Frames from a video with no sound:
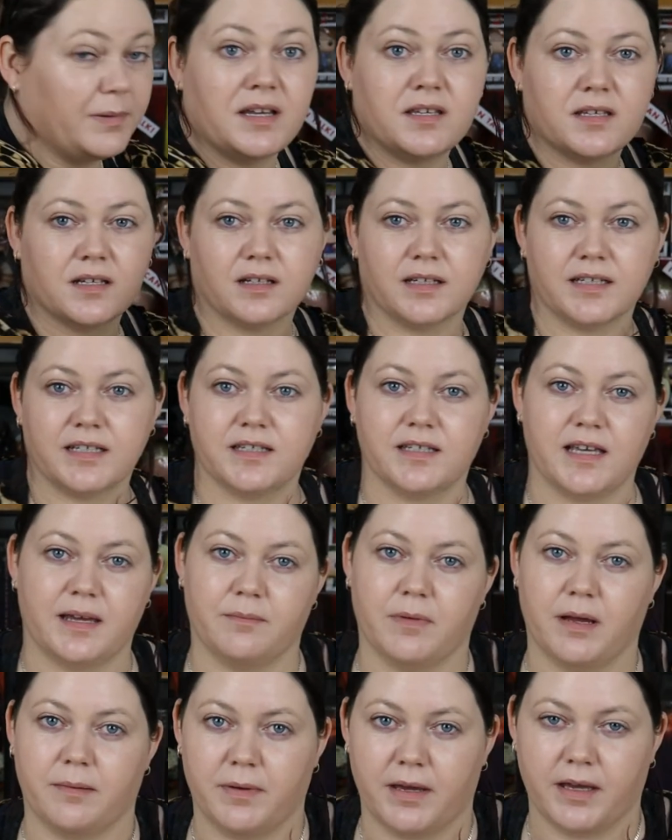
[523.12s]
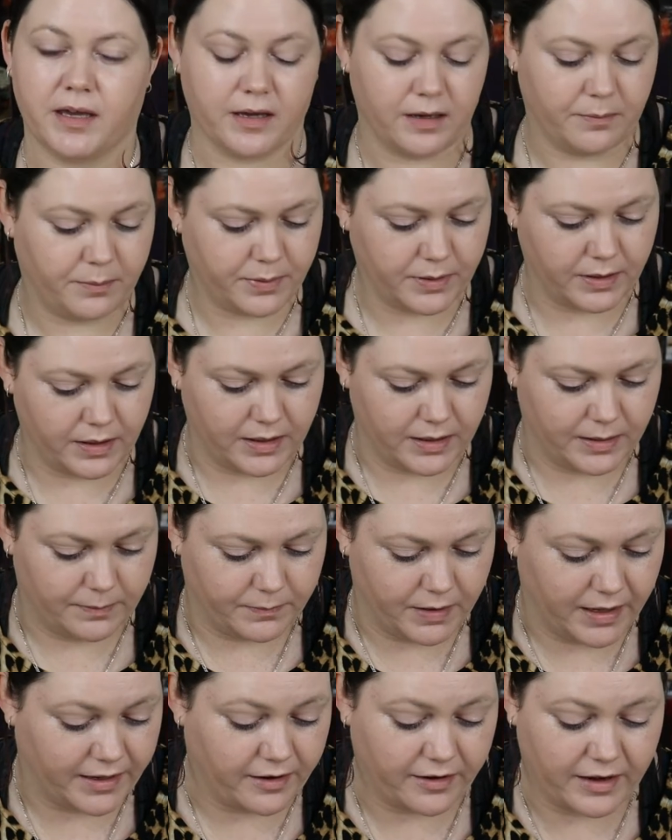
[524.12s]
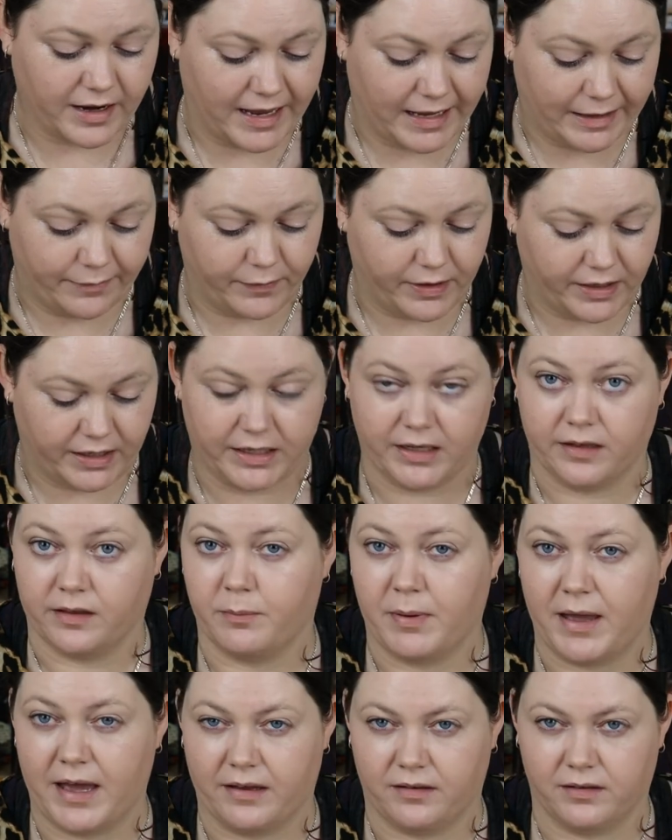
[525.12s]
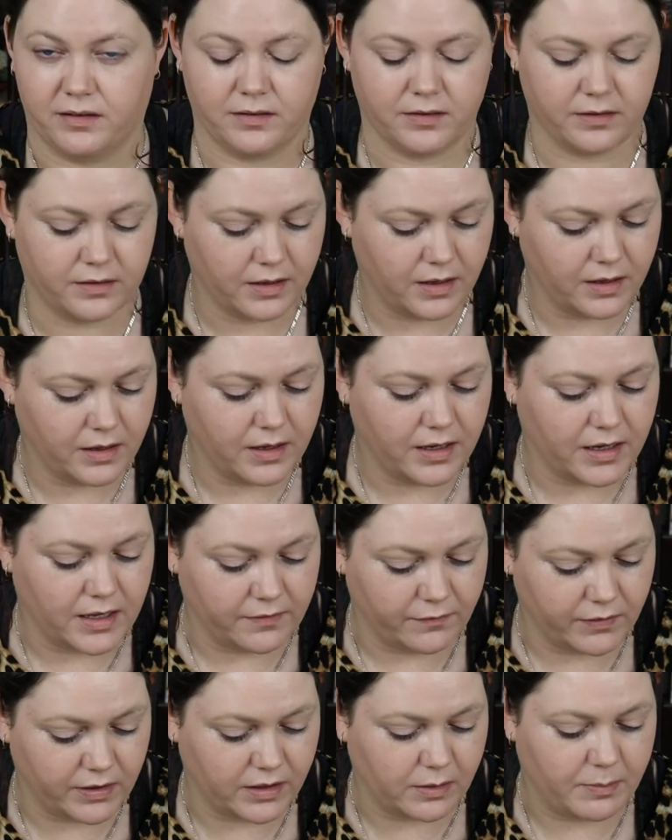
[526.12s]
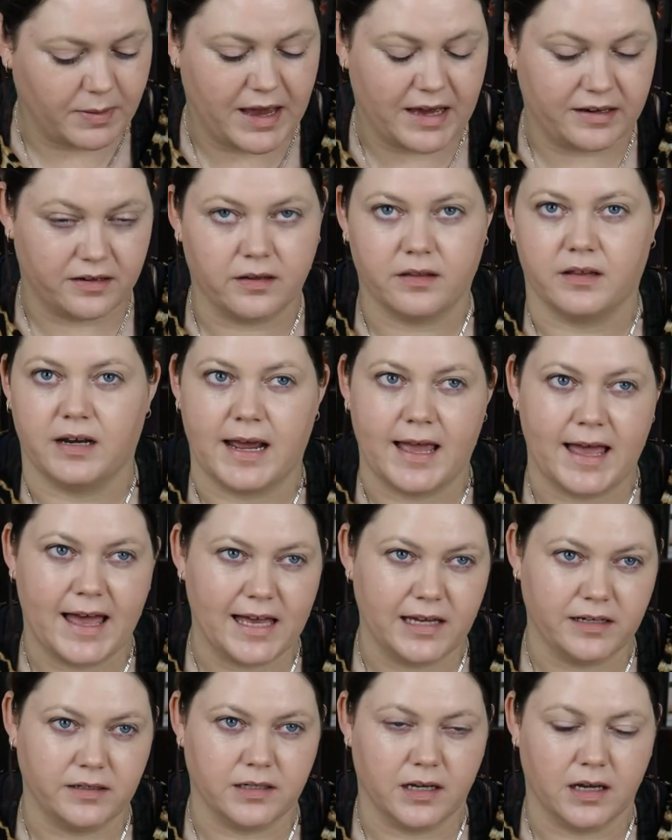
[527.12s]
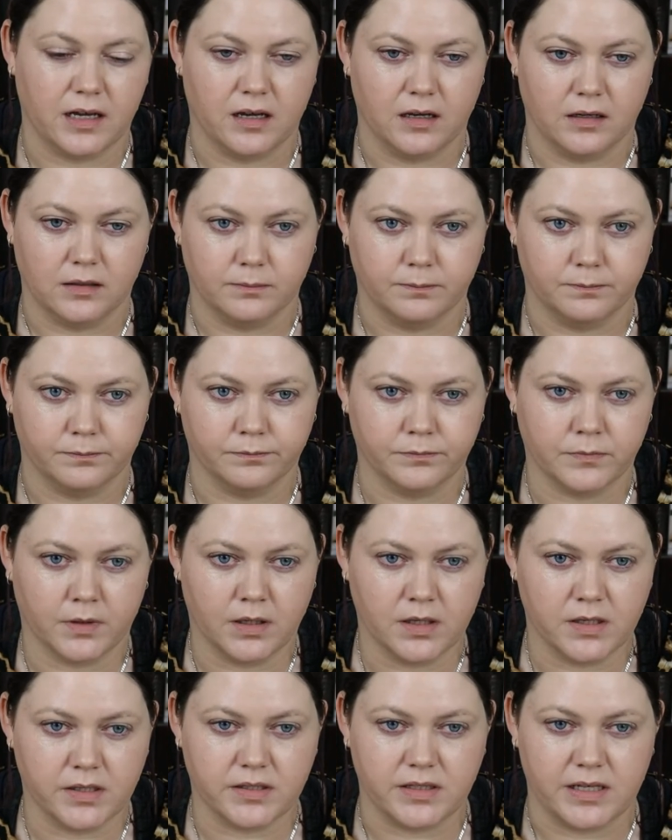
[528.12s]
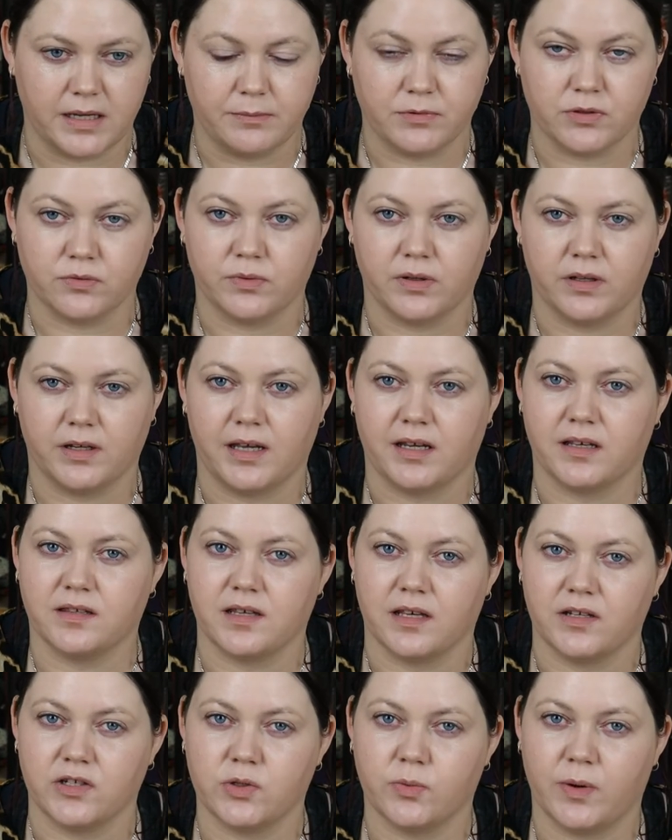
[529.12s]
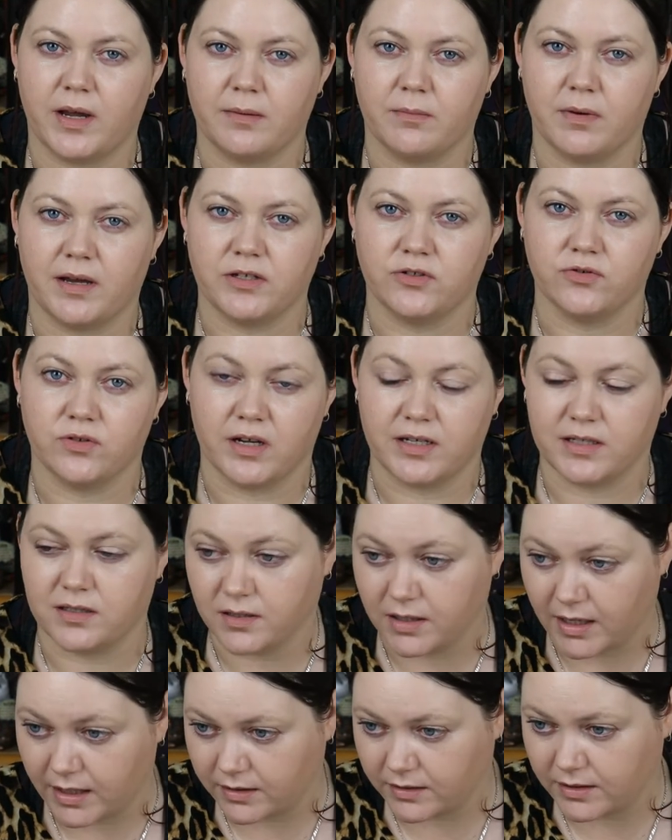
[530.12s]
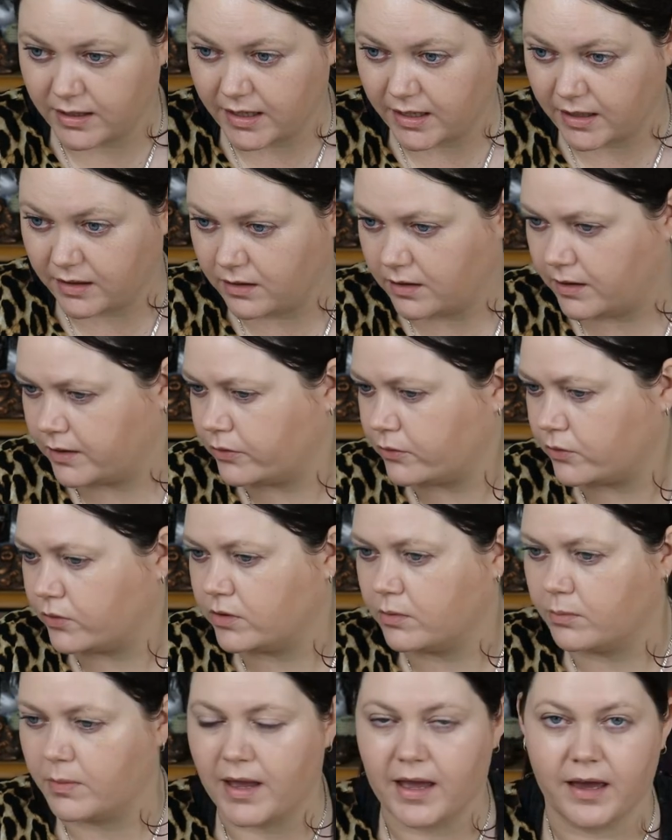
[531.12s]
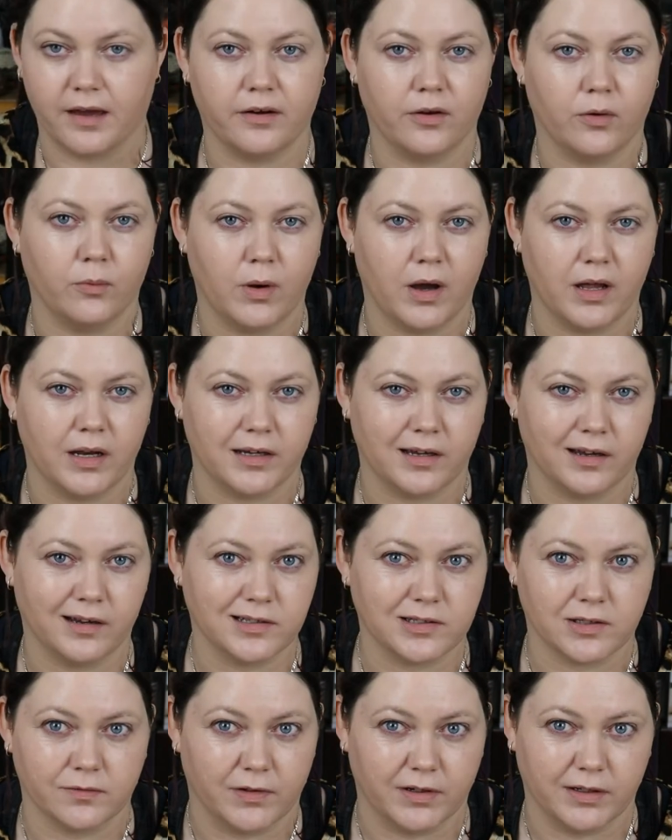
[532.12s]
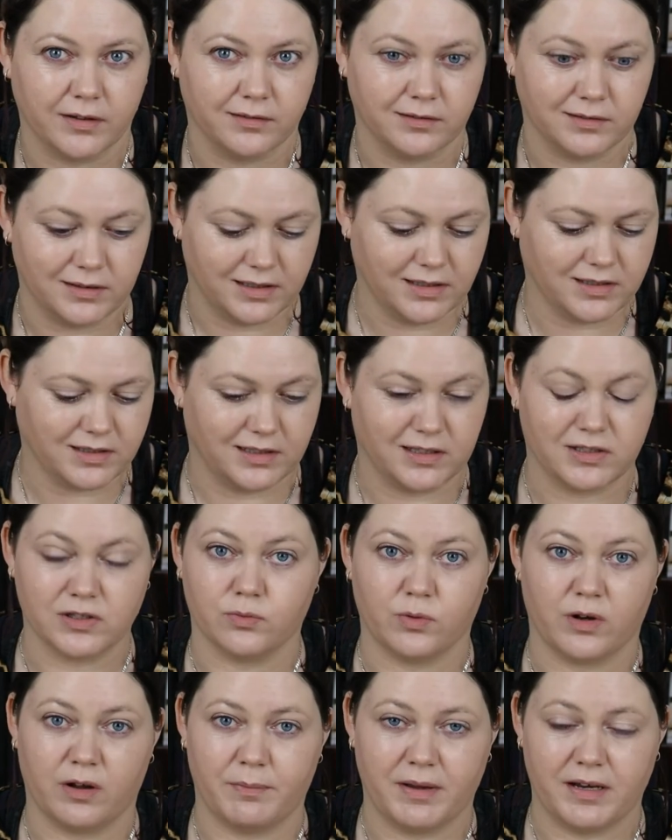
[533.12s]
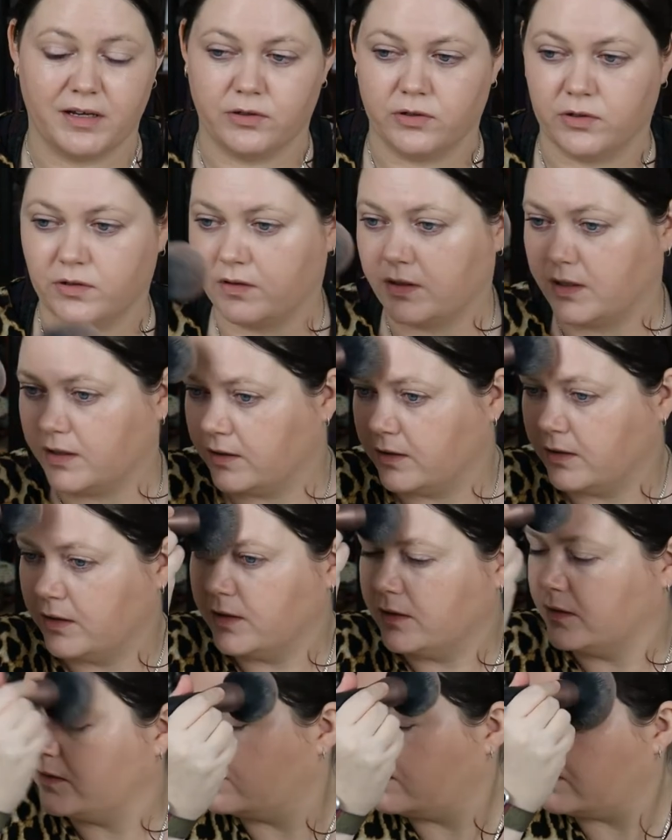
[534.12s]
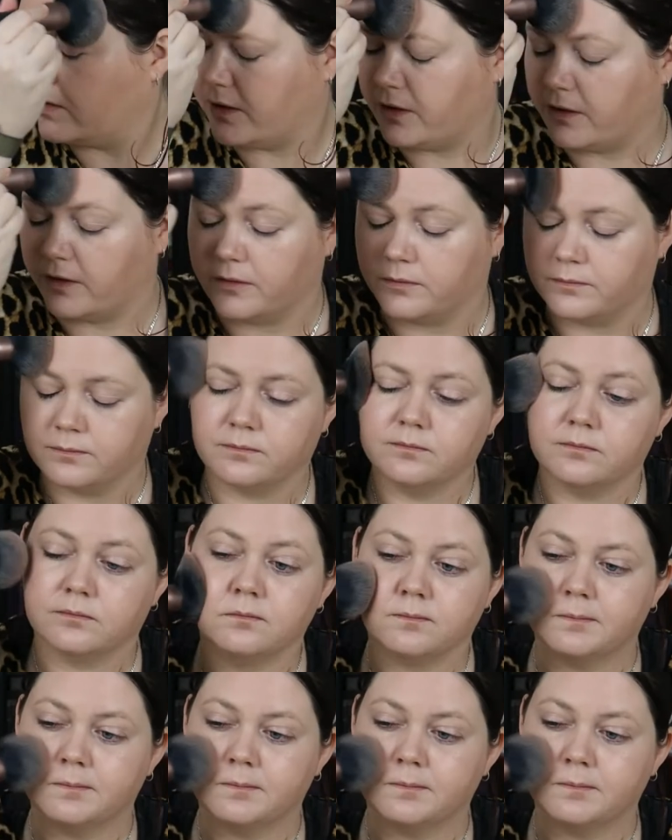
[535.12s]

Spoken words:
basically set my makeup. I don't have any other powders. Every other powder that I had seemed to really accentuate my dry skin, and I threw them out a while ago, so I've only got this, and this is what I've been using. So